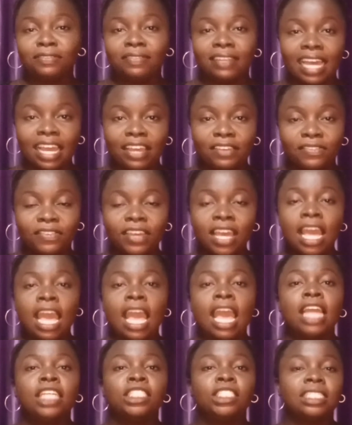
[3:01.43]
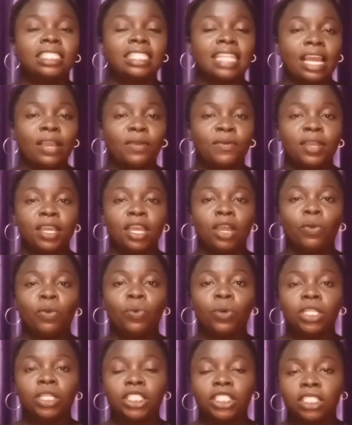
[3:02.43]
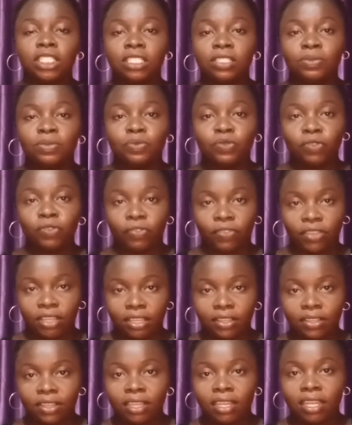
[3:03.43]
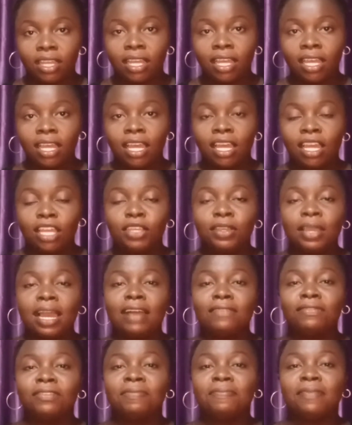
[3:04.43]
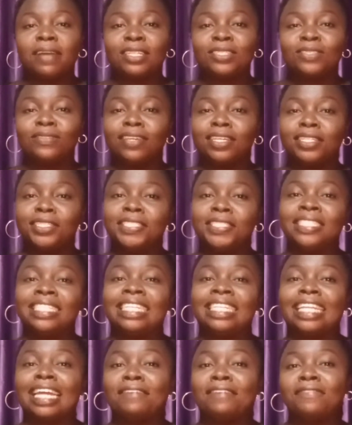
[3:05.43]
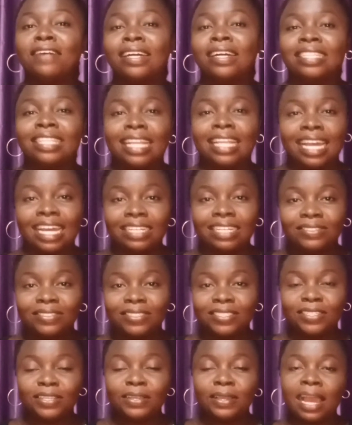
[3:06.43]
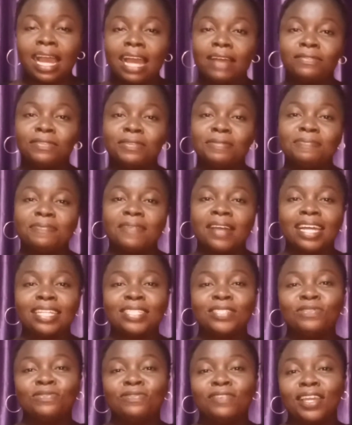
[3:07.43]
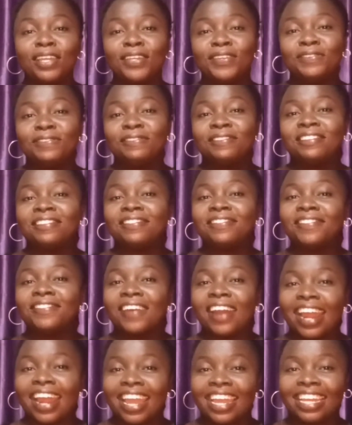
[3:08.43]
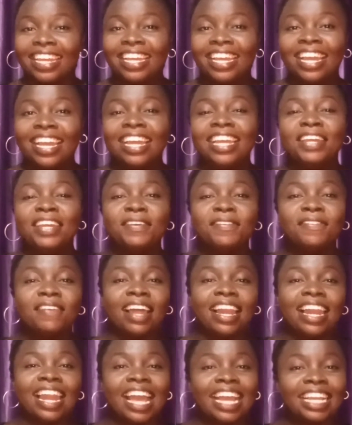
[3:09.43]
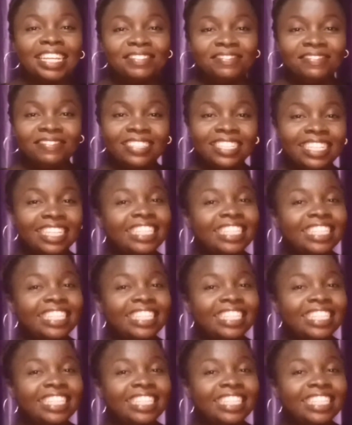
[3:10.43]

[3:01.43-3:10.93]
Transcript: of life it's just like when you're watching a movie you have the part where you laugh out loud you have the part where you cry if you are like me